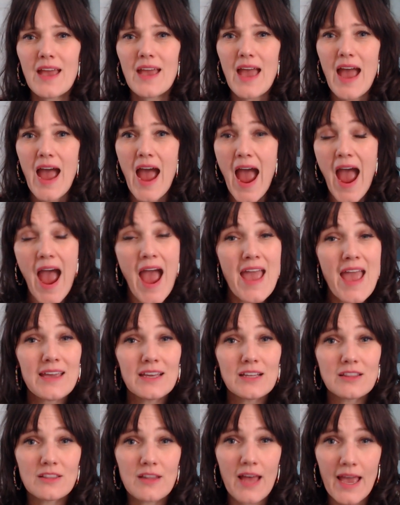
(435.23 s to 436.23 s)
I
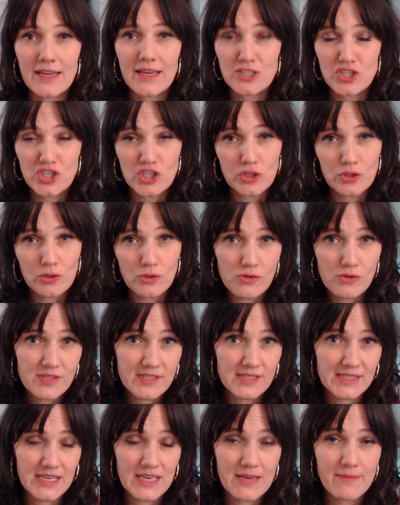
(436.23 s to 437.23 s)
like to
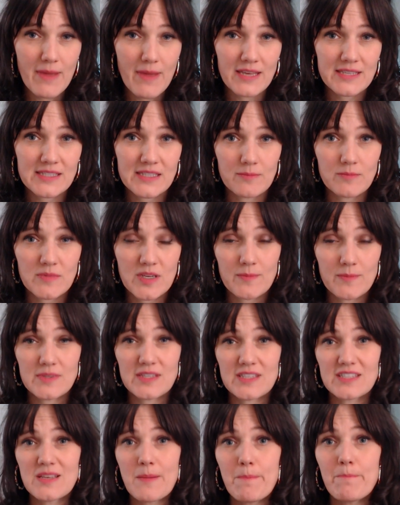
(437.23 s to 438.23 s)
see my symptoms
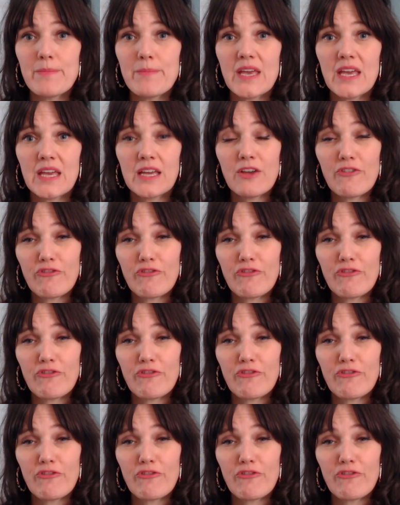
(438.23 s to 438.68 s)
as a big,